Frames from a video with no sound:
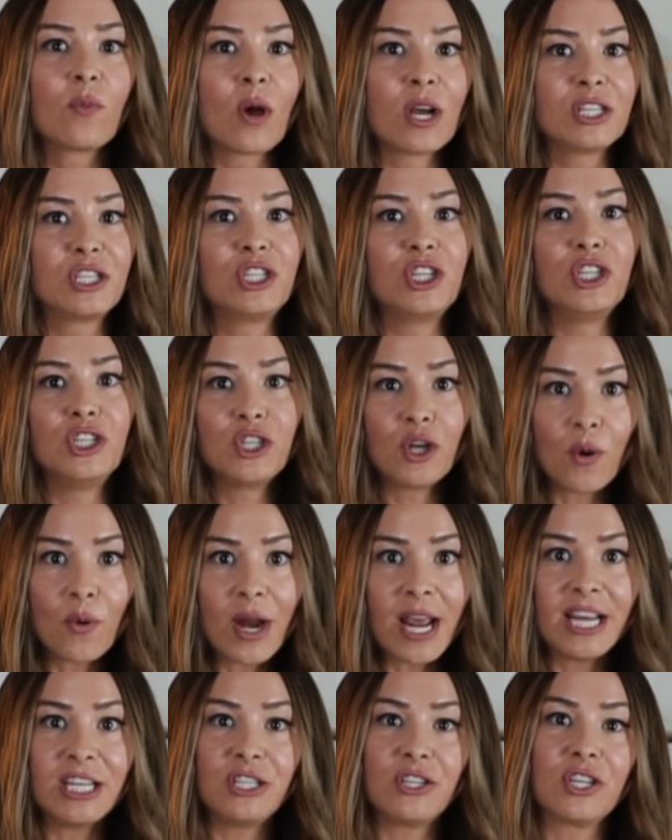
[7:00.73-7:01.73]
was to
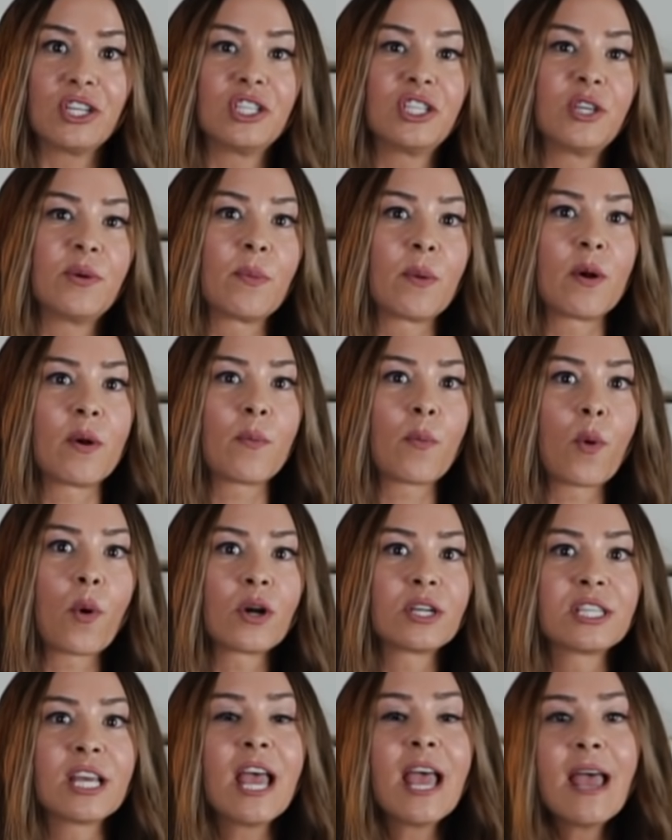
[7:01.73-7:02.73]
donate to Consumer
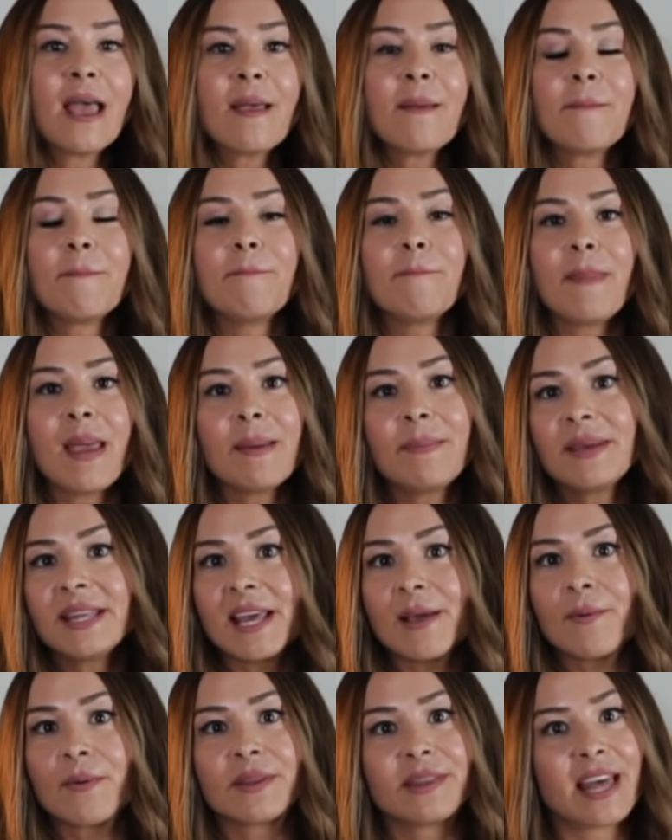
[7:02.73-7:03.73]
Reports, maybe
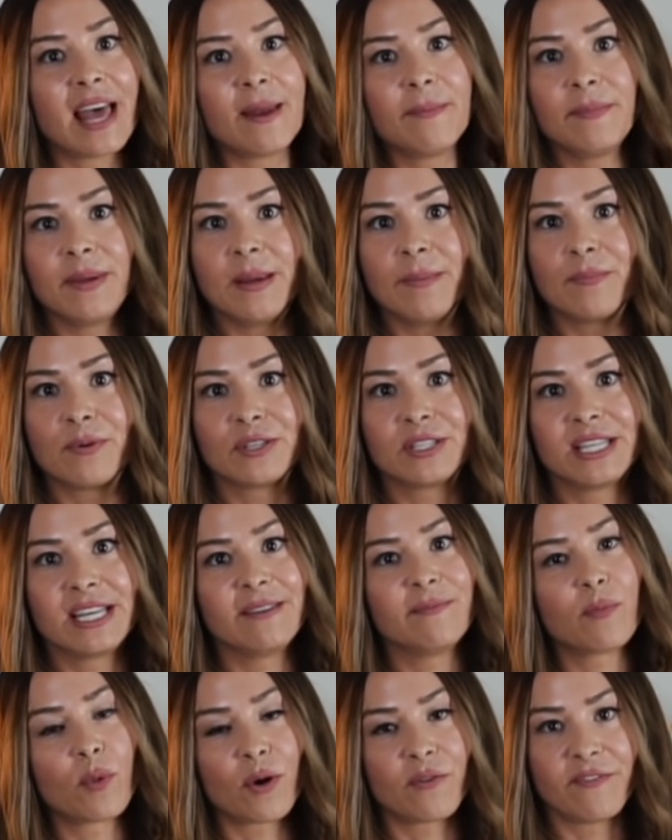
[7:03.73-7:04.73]
they would then be
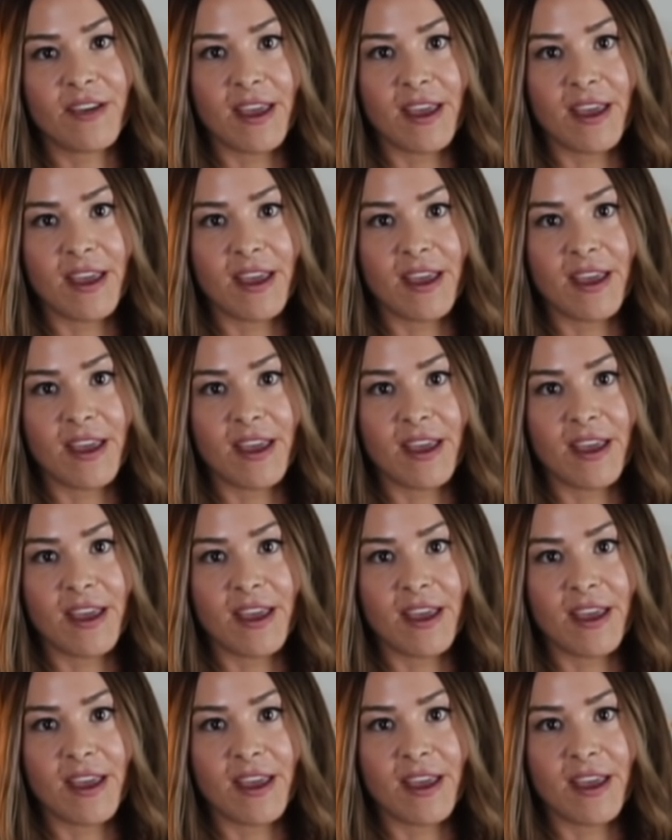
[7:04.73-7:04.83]
perceived more